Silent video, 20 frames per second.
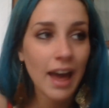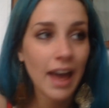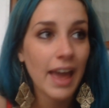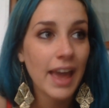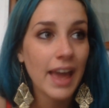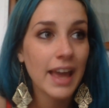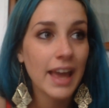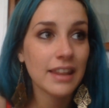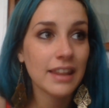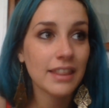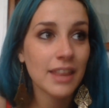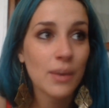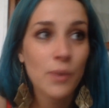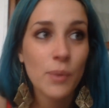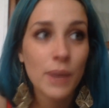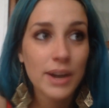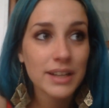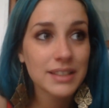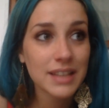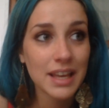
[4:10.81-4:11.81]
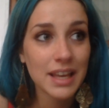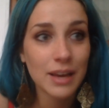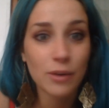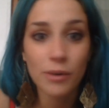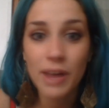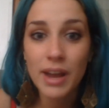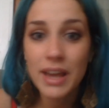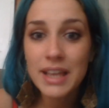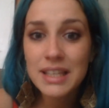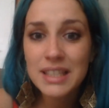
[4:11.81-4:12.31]
And they were saying
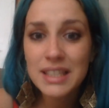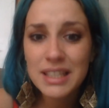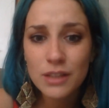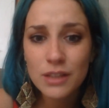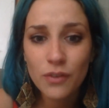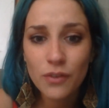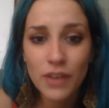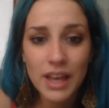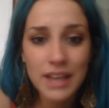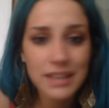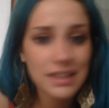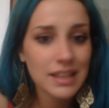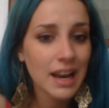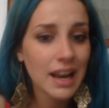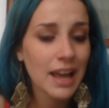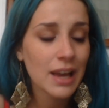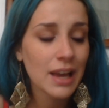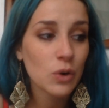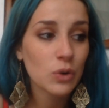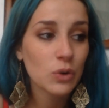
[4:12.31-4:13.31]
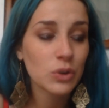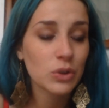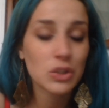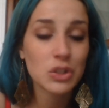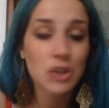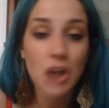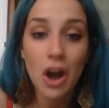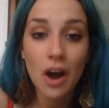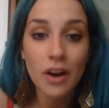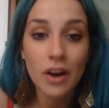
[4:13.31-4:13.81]
racist things that I could
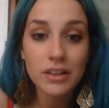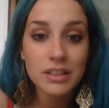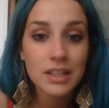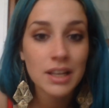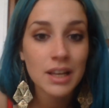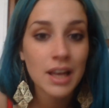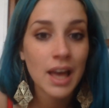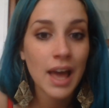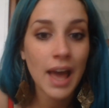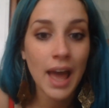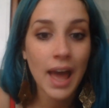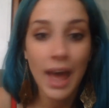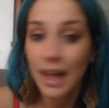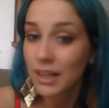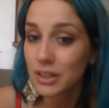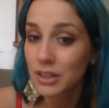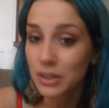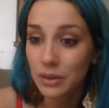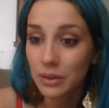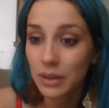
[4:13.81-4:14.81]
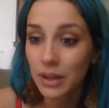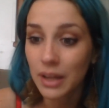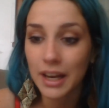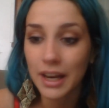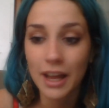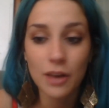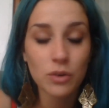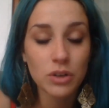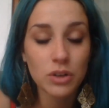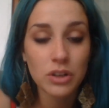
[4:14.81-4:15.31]
not handle,
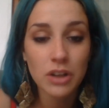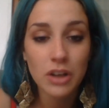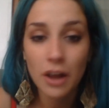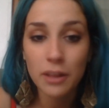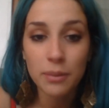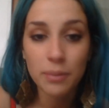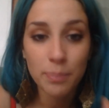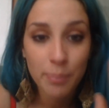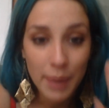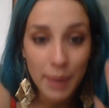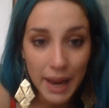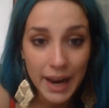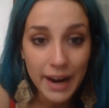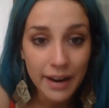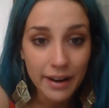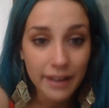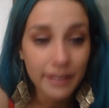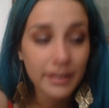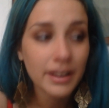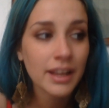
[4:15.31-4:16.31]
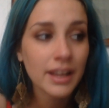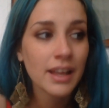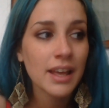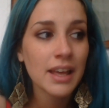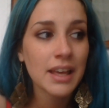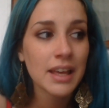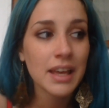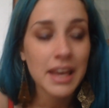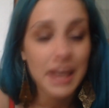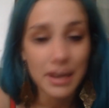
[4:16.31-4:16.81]
and I could not bear
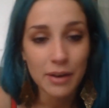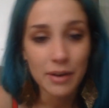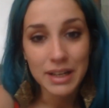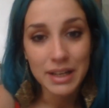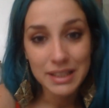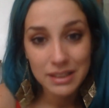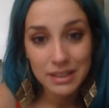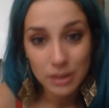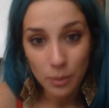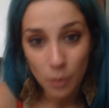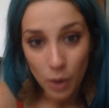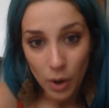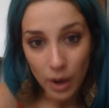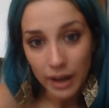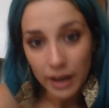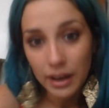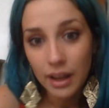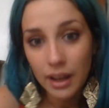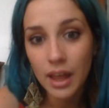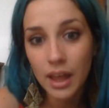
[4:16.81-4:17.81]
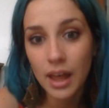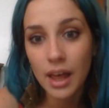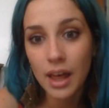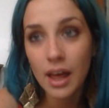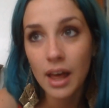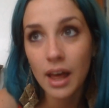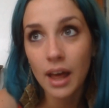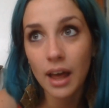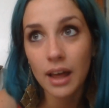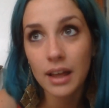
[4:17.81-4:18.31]
hearing someone
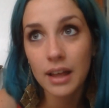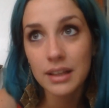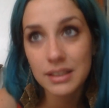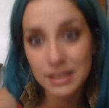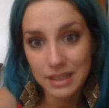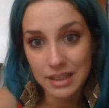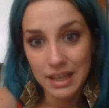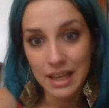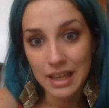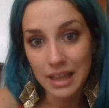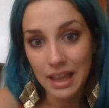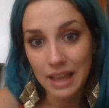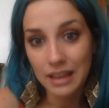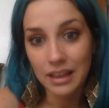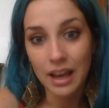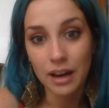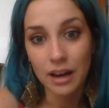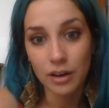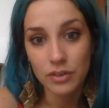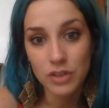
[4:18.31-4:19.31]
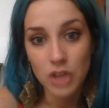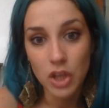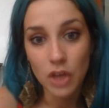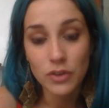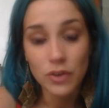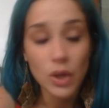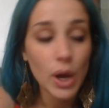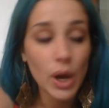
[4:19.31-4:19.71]
say that kind of stuff.